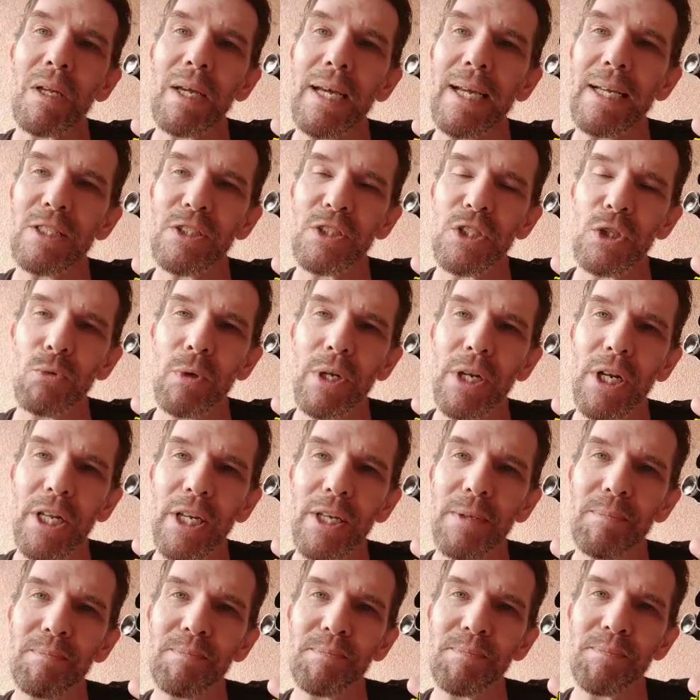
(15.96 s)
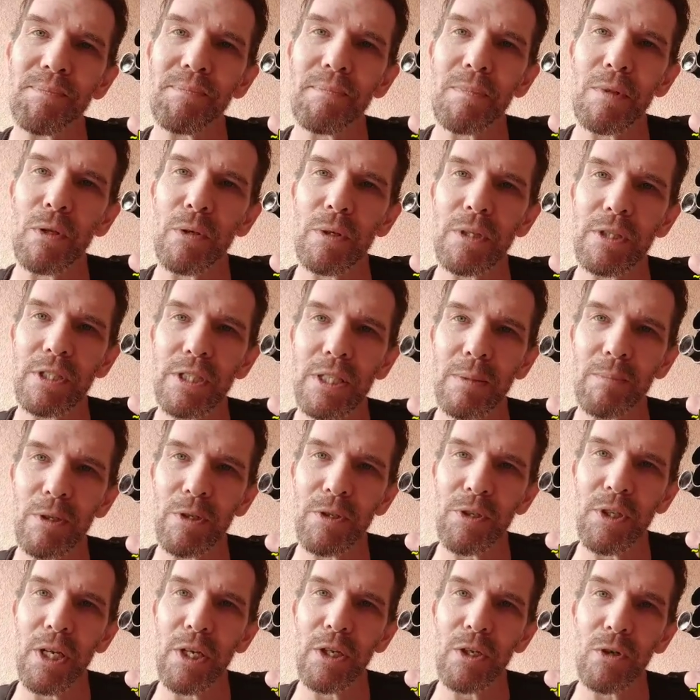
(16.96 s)
As they're reading it, you can simply
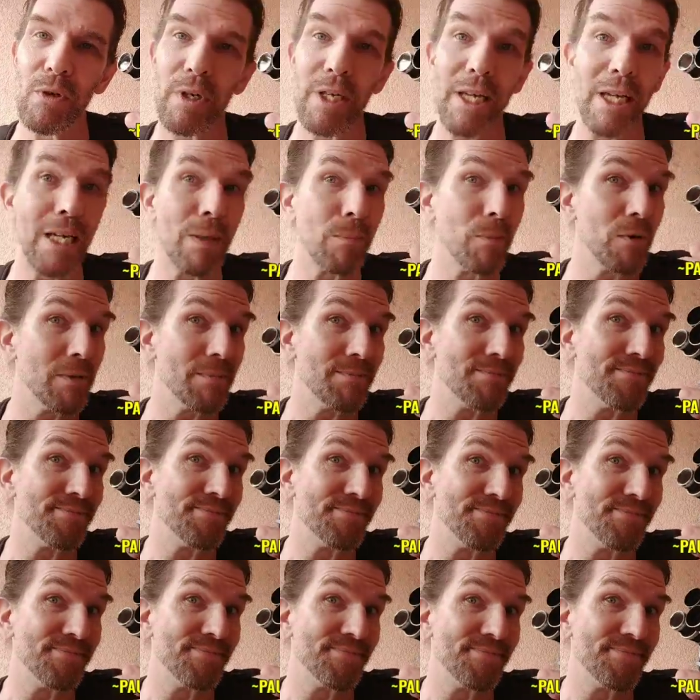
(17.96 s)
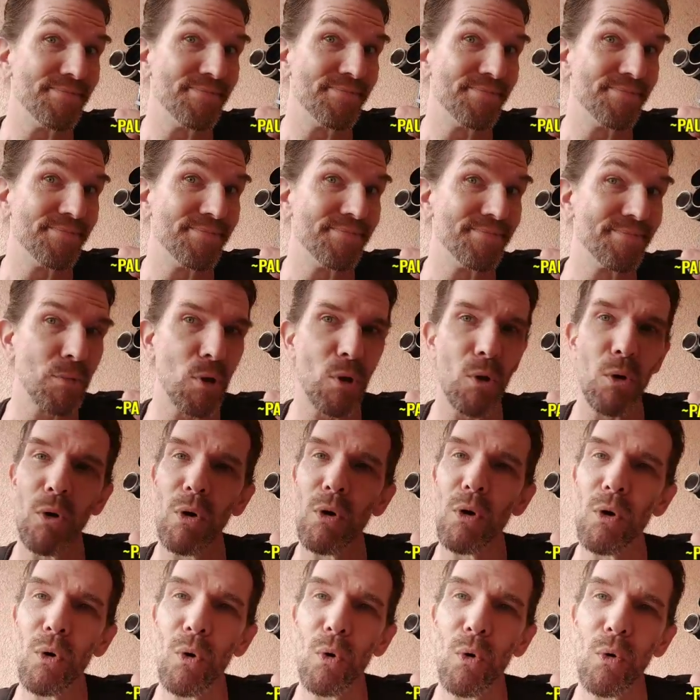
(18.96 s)
take your camera
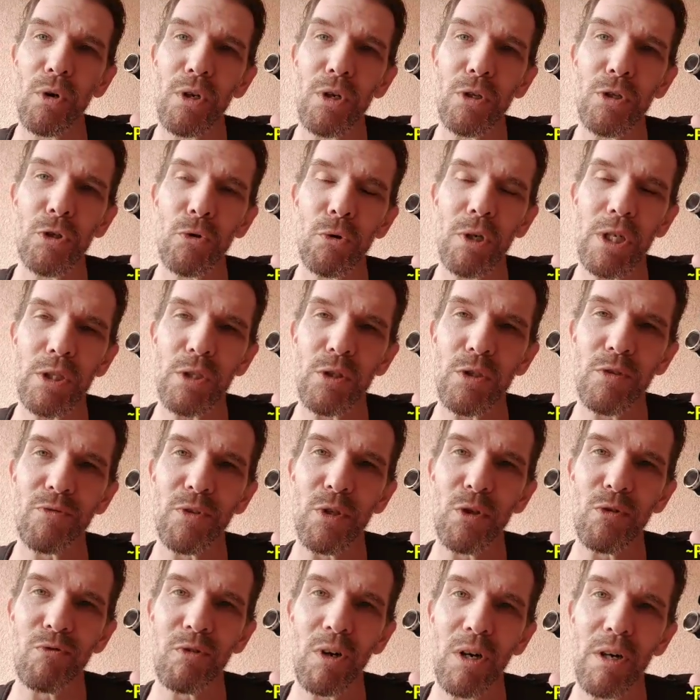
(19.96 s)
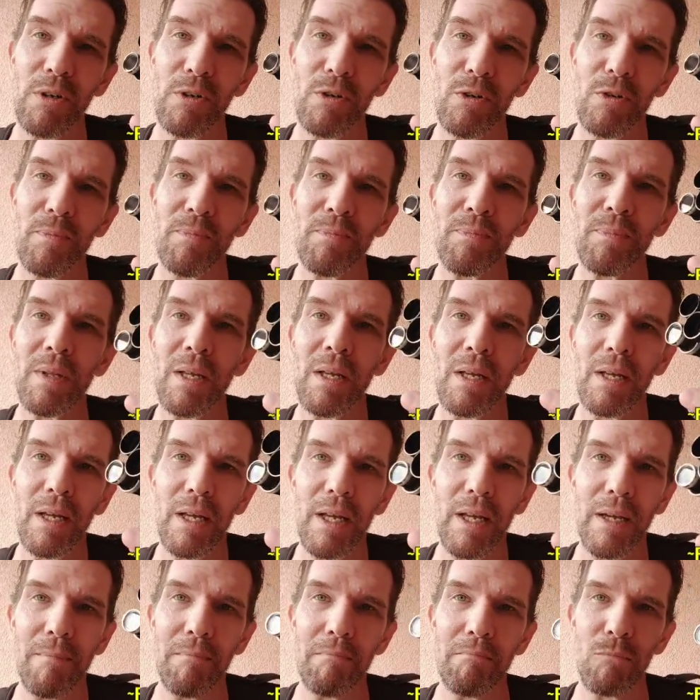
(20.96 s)
or your director's viewfinder
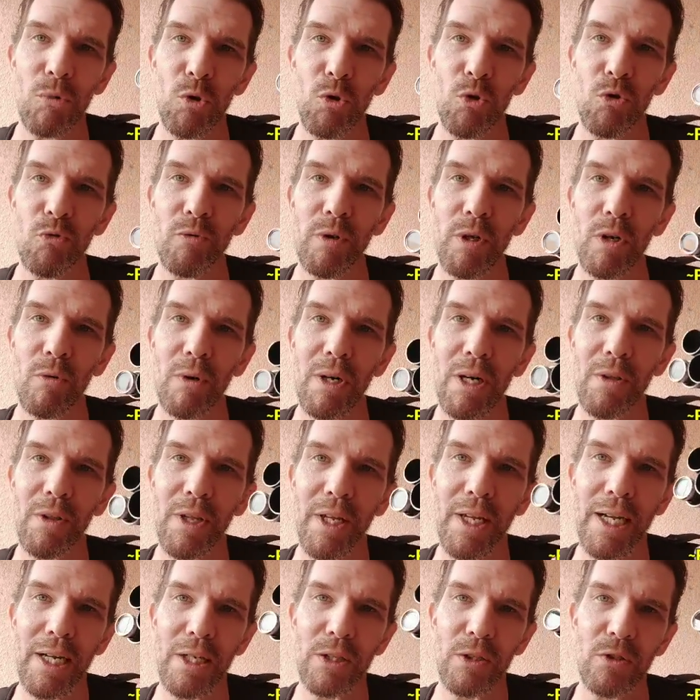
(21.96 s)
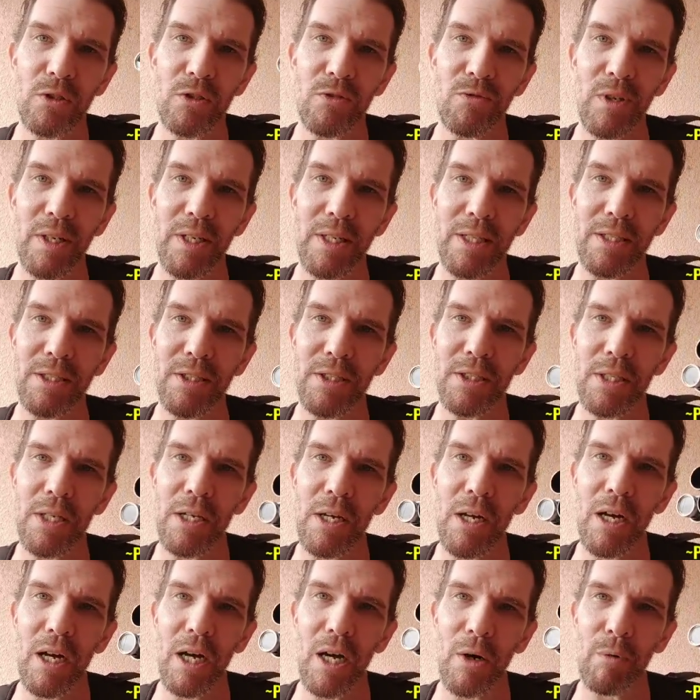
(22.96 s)
and move it around the actor's face,
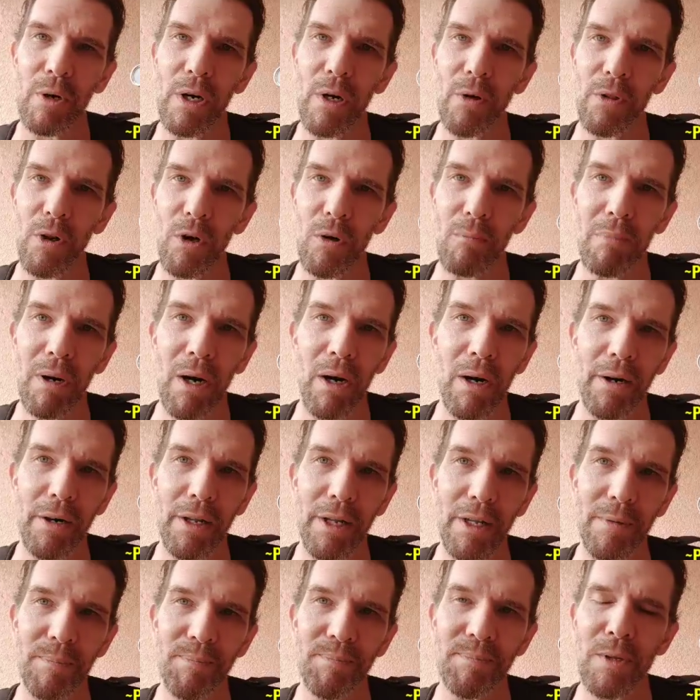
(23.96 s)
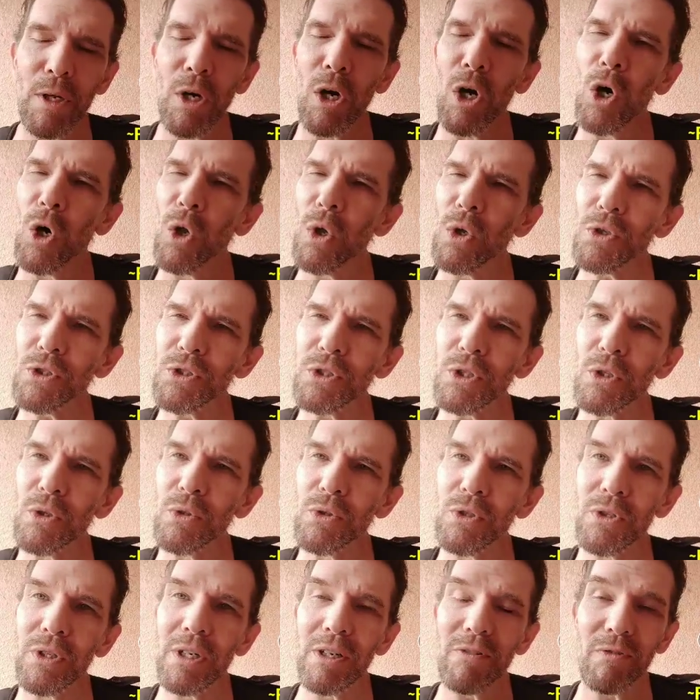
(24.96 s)
around their body. Also,
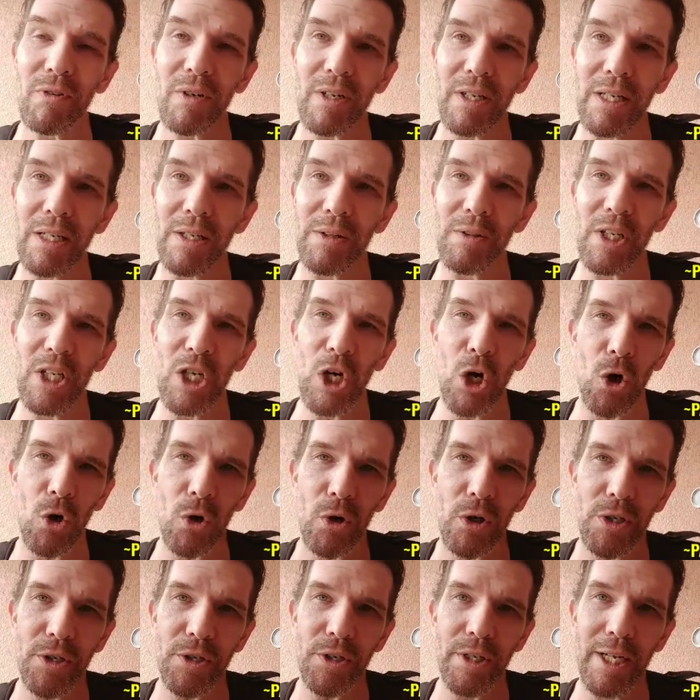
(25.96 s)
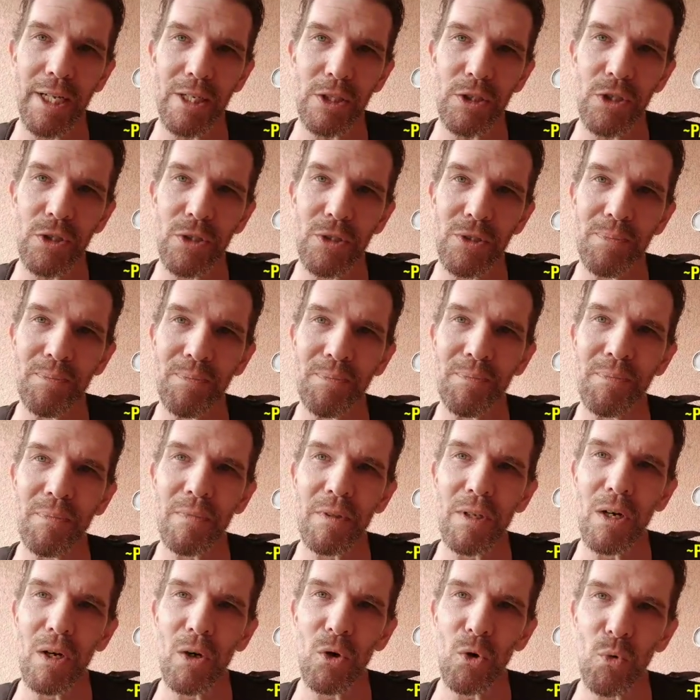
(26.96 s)
do not forget the architecture
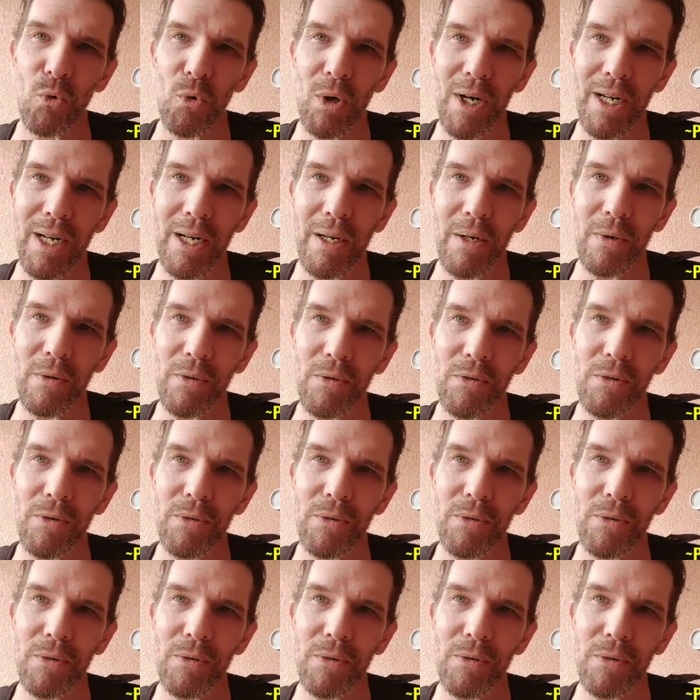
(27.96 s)
around